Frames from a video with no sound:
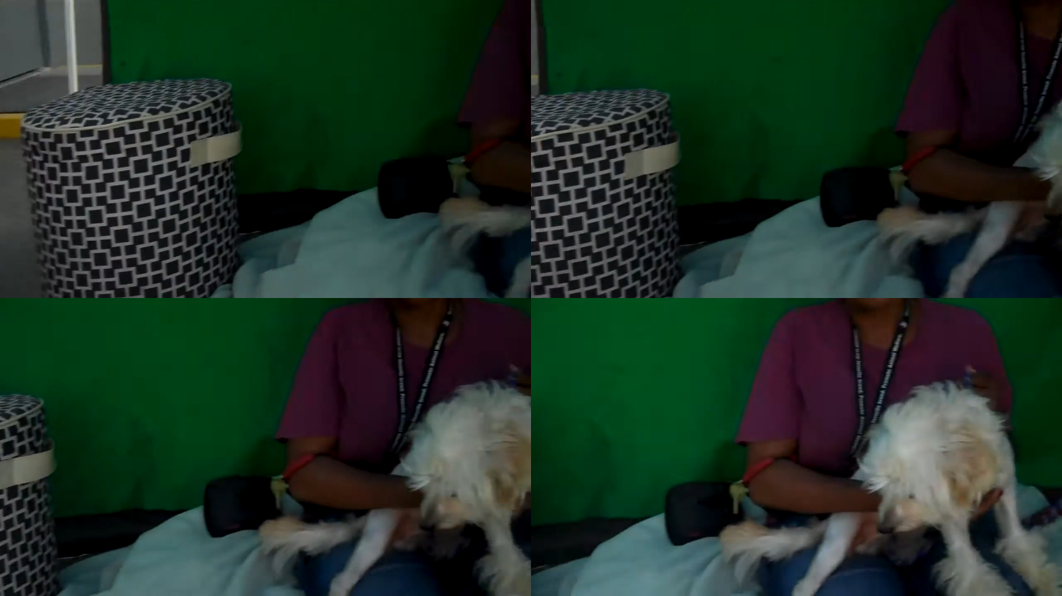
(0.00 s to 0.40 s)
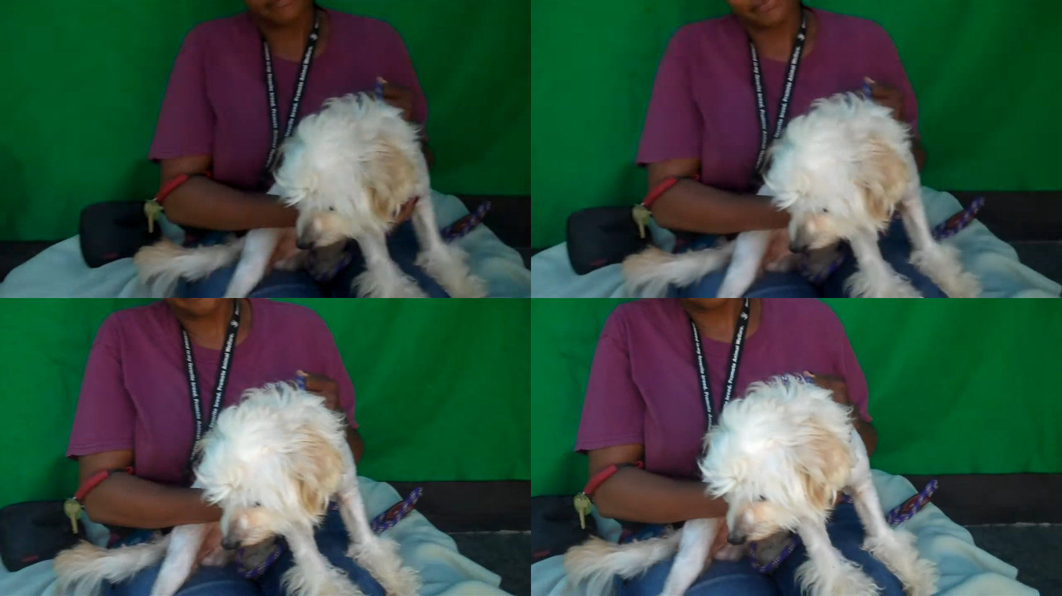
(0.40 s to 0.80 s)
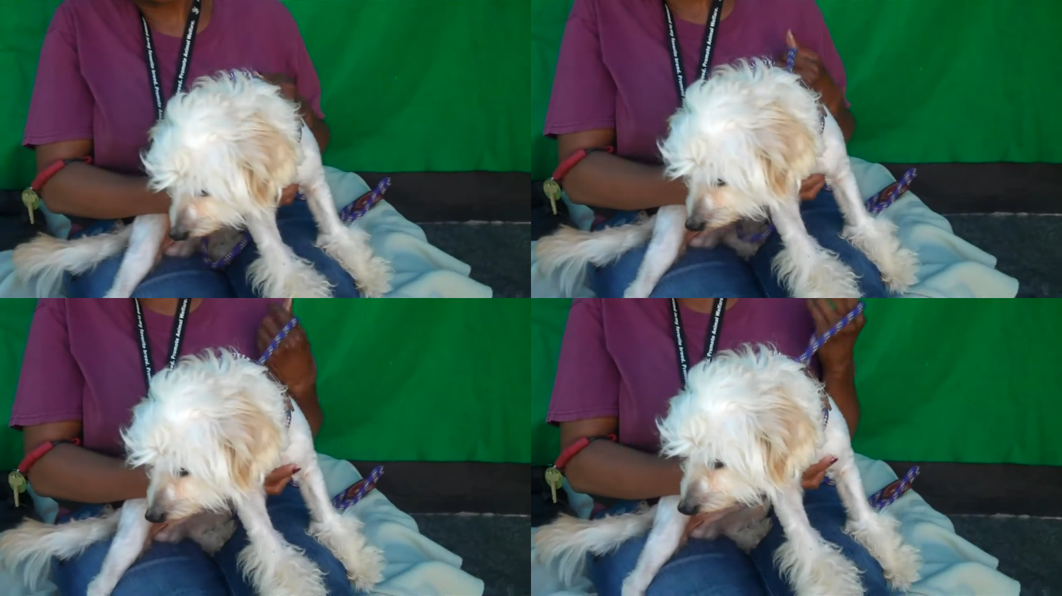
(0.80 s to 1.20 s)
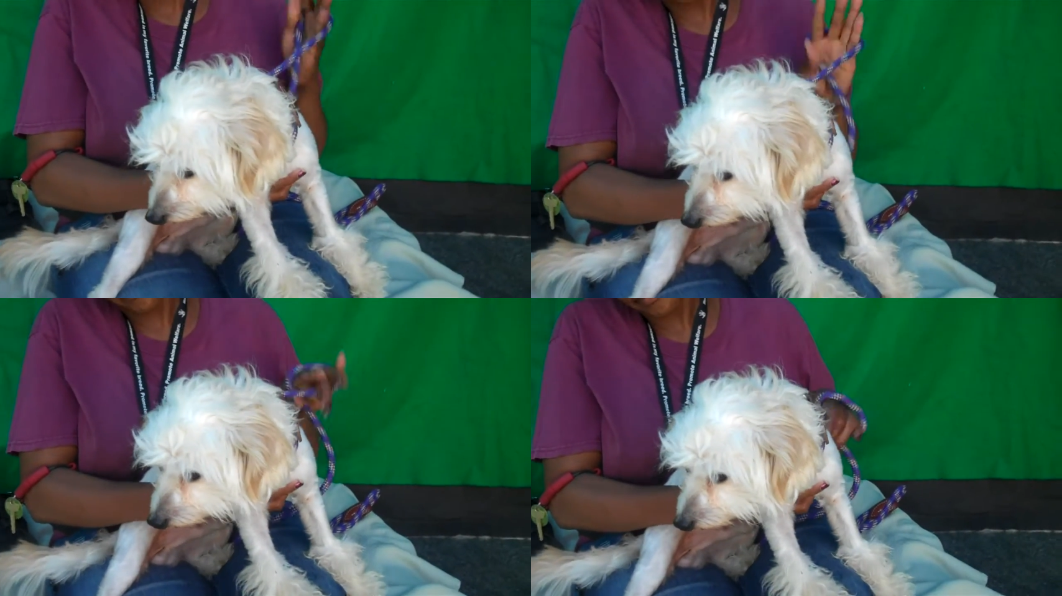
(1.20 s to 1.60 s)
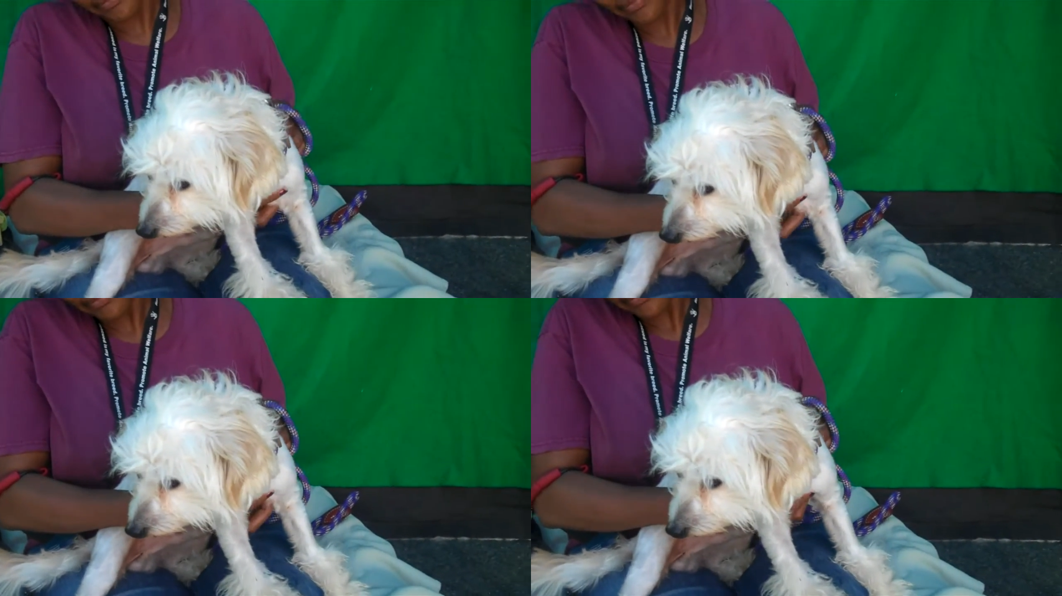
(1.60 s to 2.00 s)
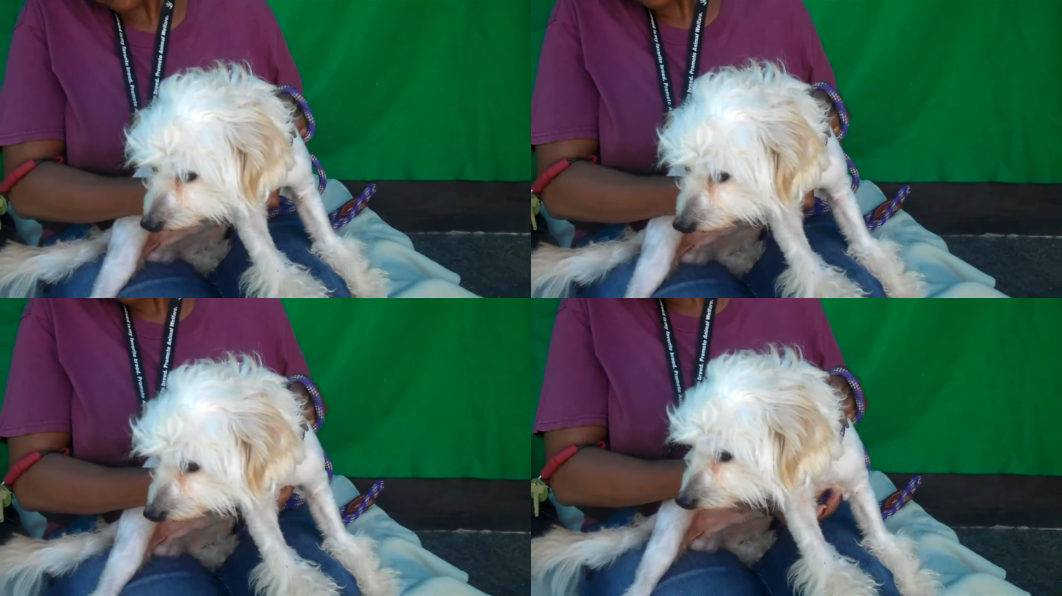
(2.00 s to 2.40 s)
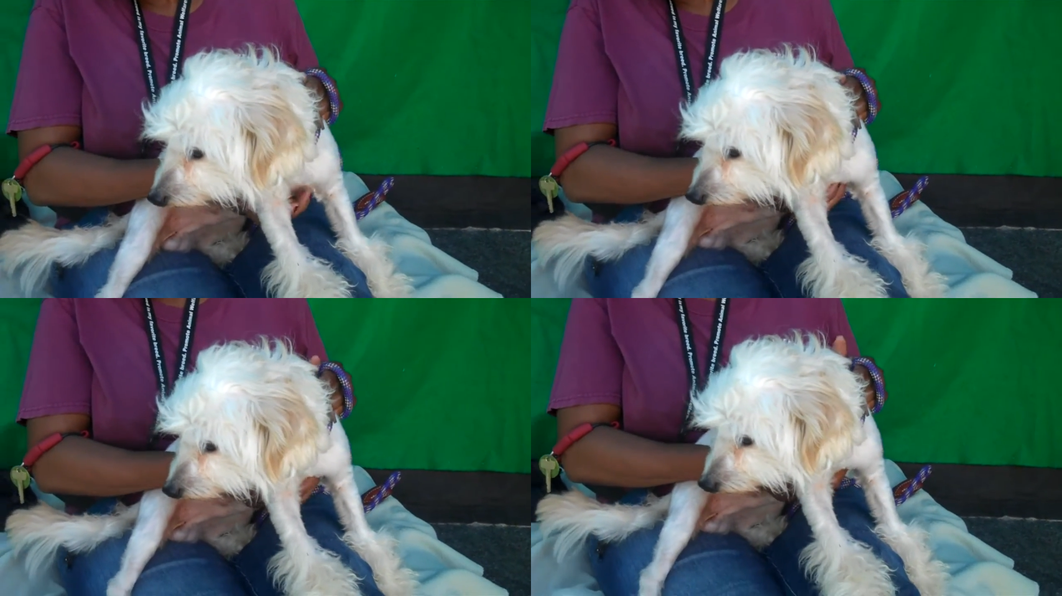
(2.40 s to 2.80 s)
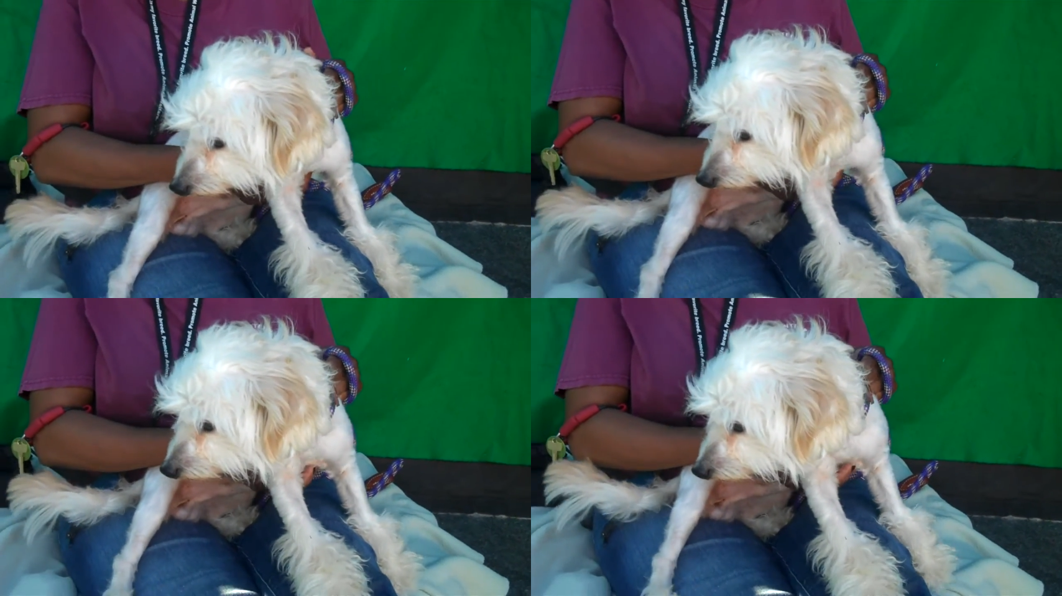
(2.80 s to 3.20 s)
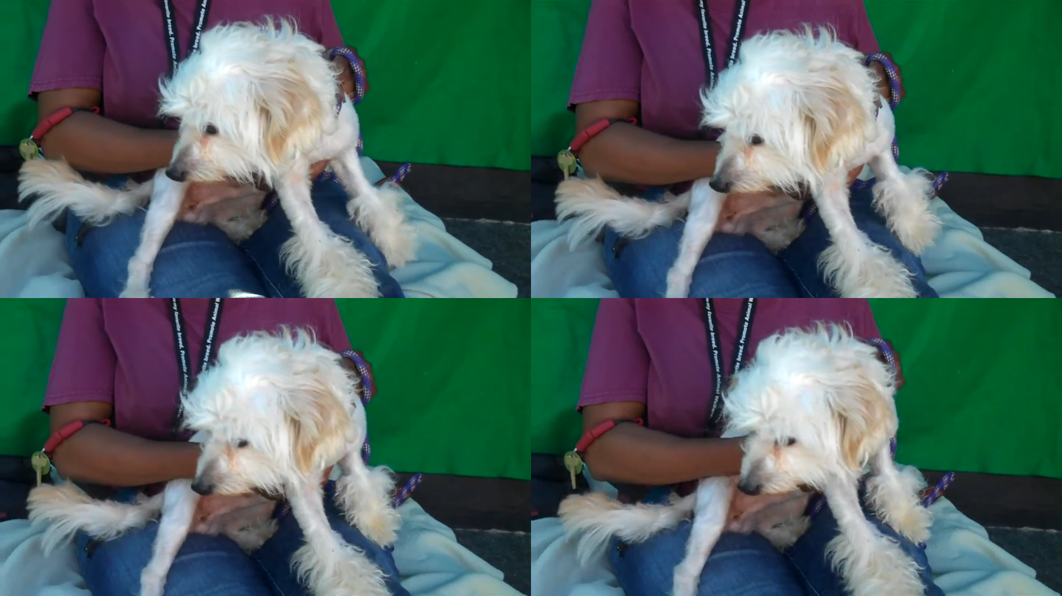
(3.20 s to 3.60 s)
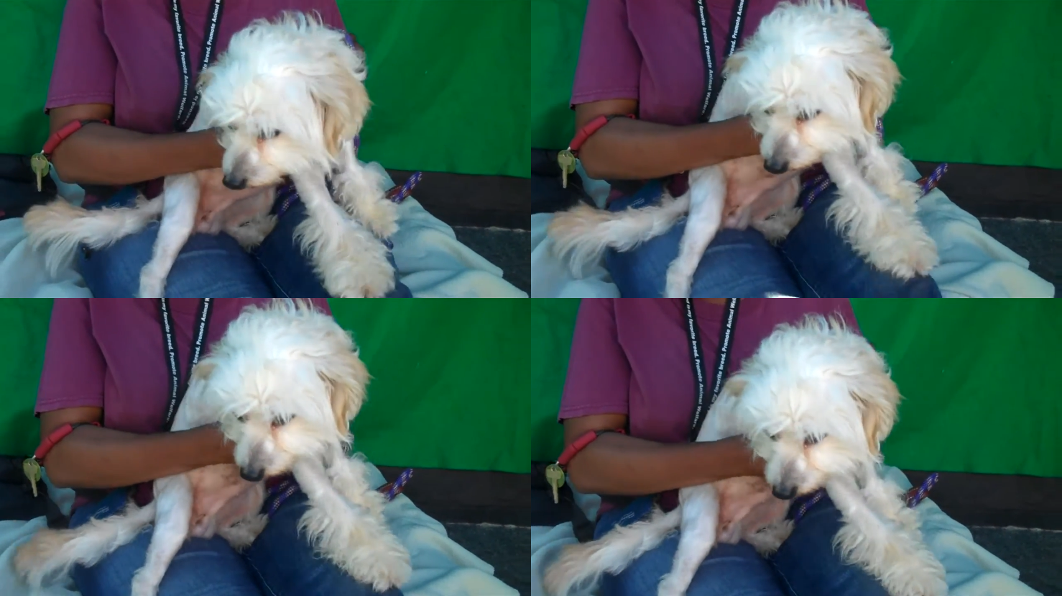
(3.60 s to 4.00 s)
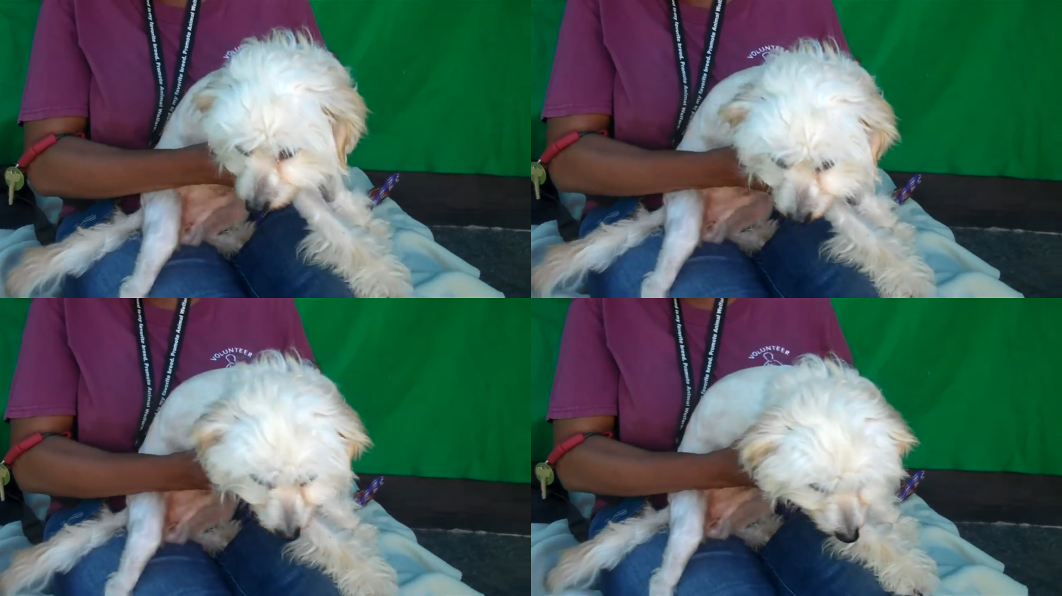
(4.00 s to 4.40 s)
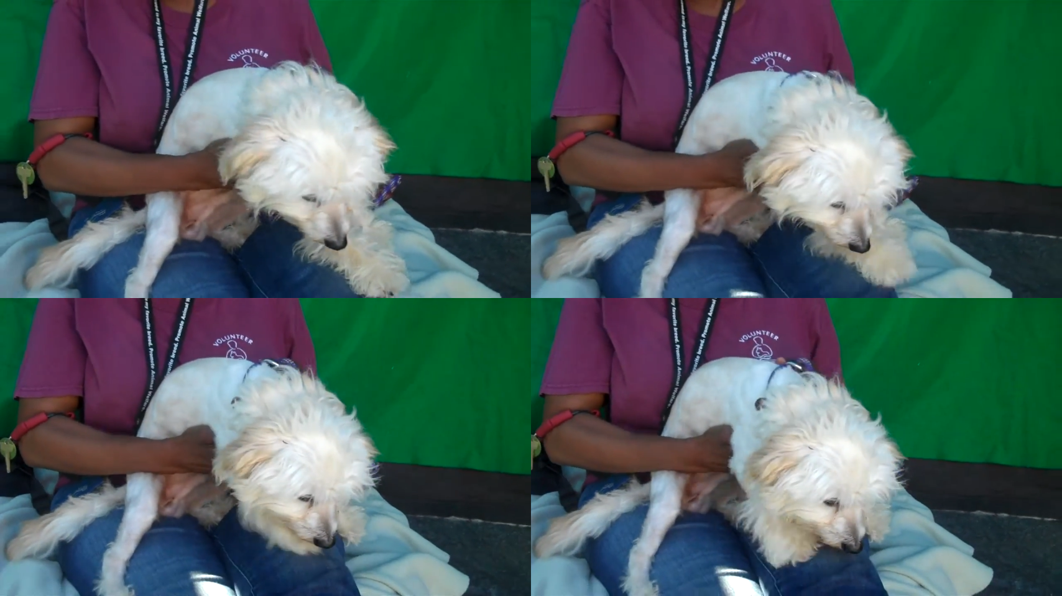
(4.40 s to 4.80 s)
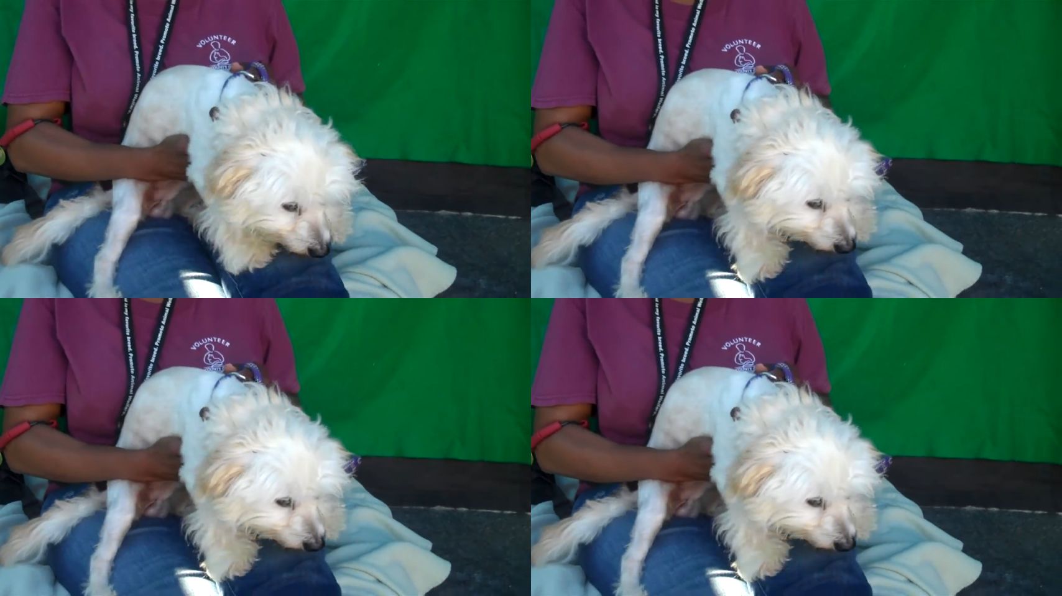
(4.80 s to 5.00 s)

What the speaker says: [unreadable: no face in view]